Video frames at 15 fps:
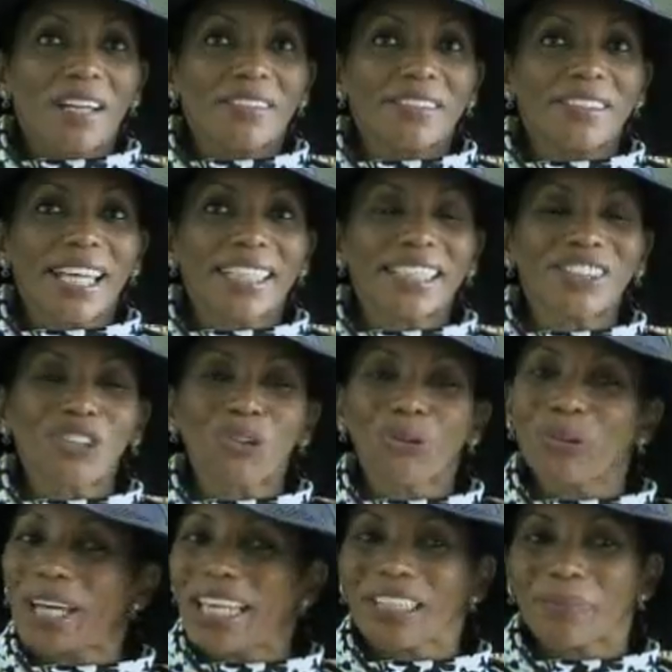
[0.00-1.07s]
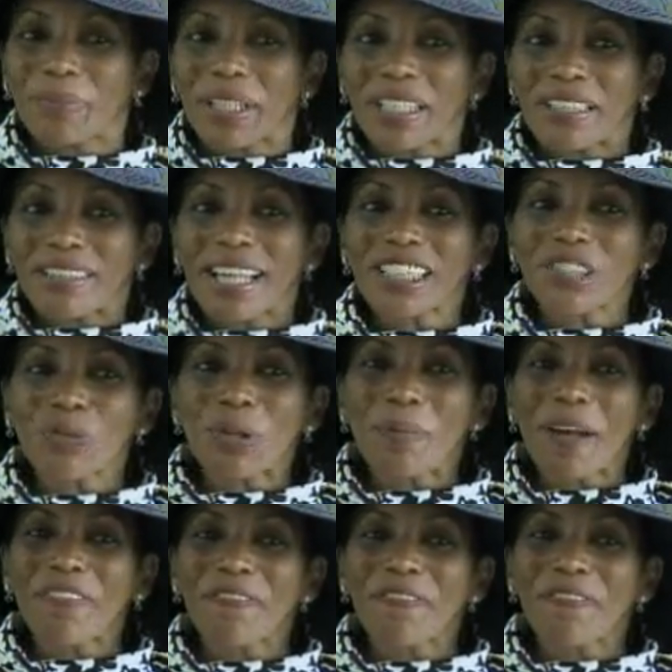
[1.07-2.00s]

they didn't create me. That's where my